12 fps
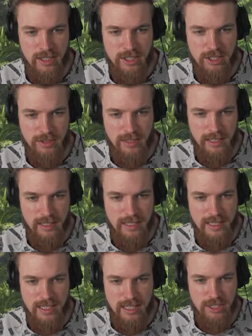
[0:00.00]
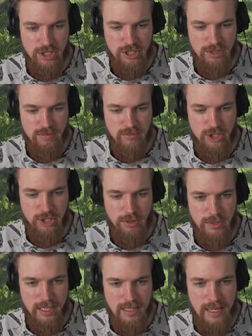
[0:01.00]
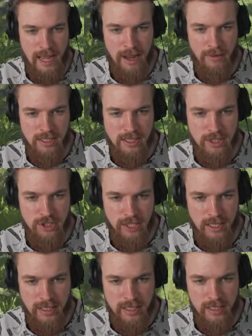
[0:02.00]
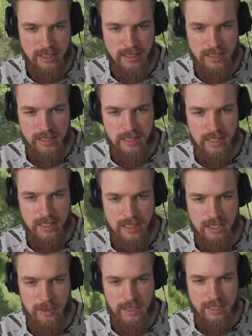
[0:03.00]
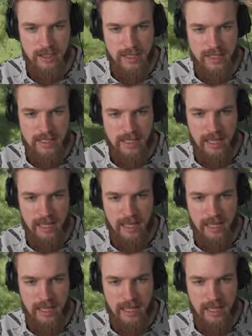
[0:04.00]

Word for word: so you can easily just shoot it down essentially until it dies.